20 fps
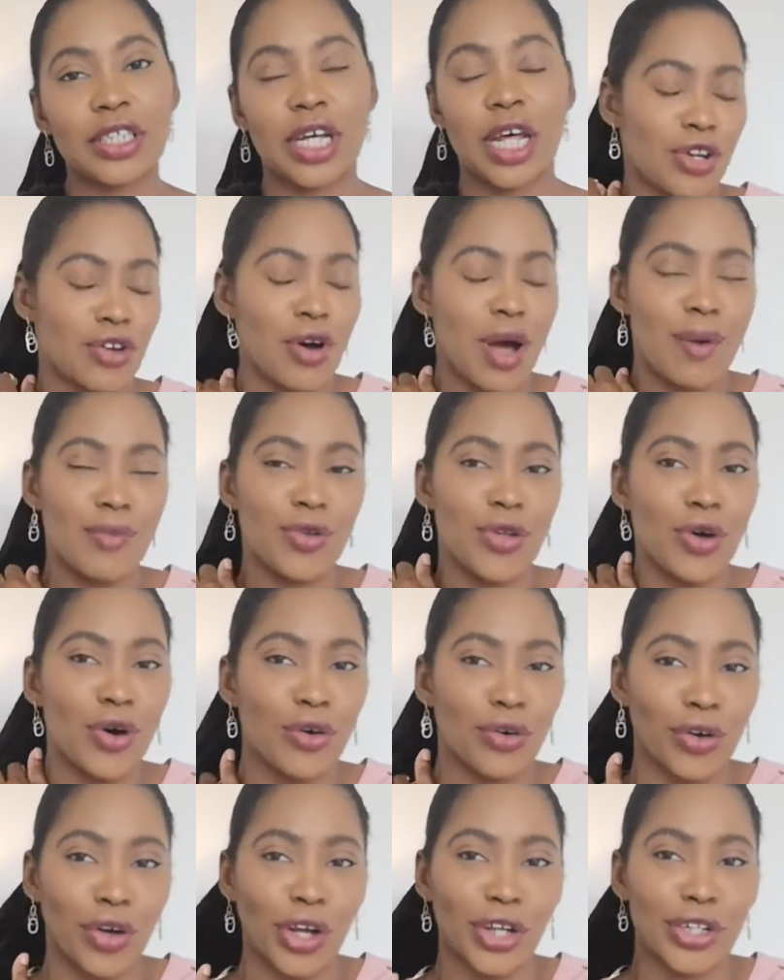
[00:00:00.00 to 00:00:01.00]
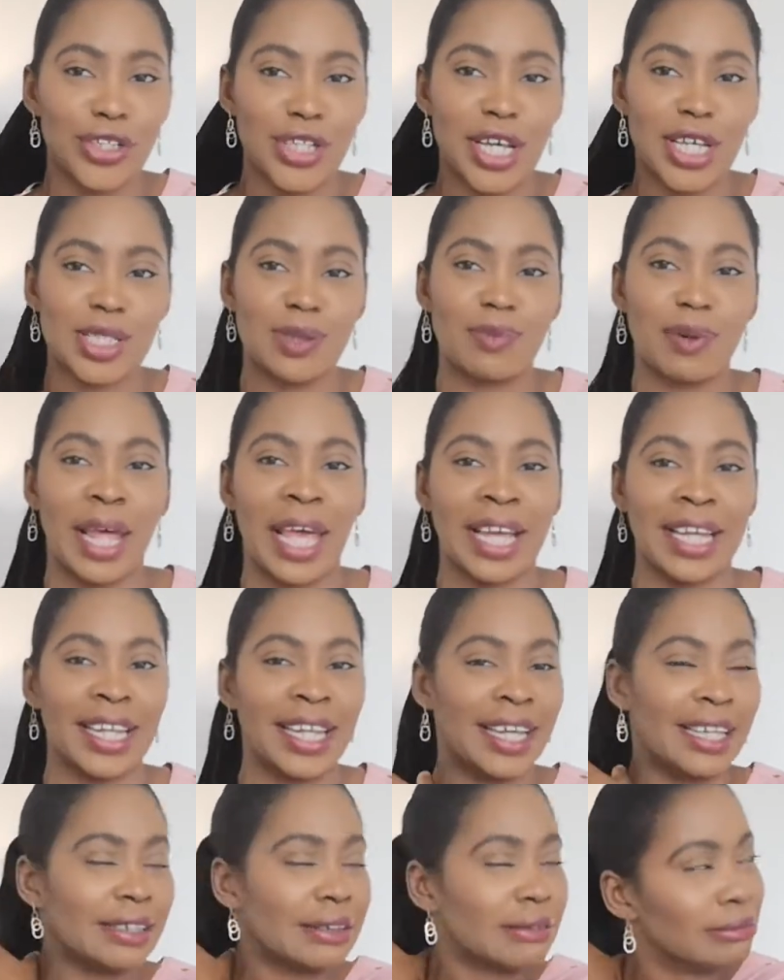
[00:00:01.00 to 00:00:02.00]
I know I'm not going to explain
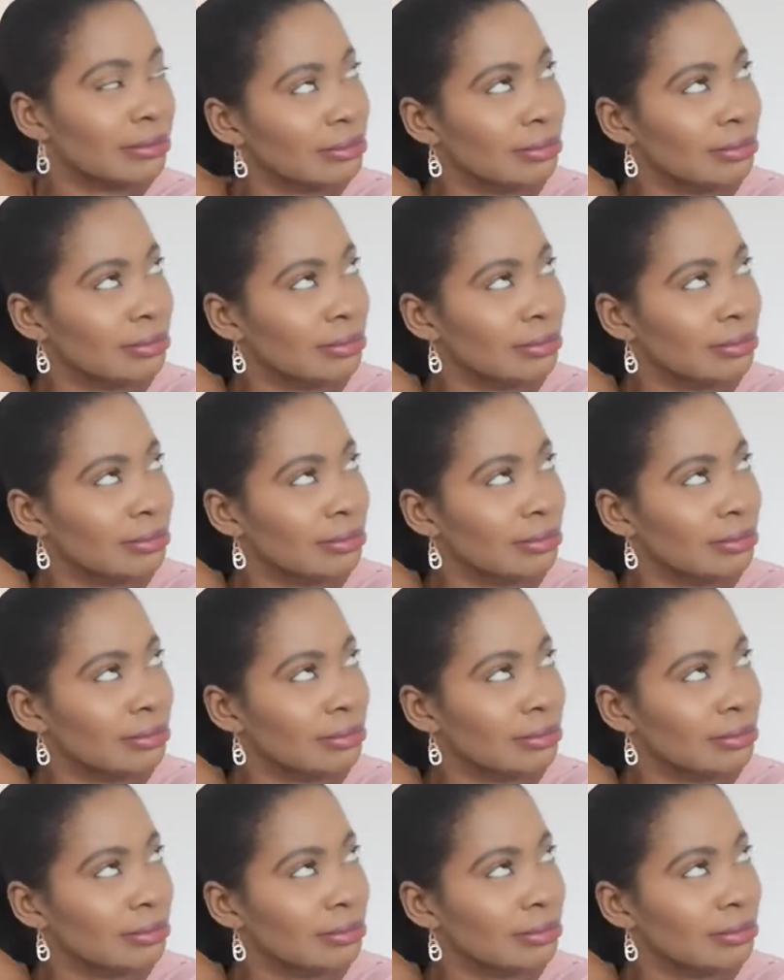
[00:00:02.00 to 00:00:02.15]
it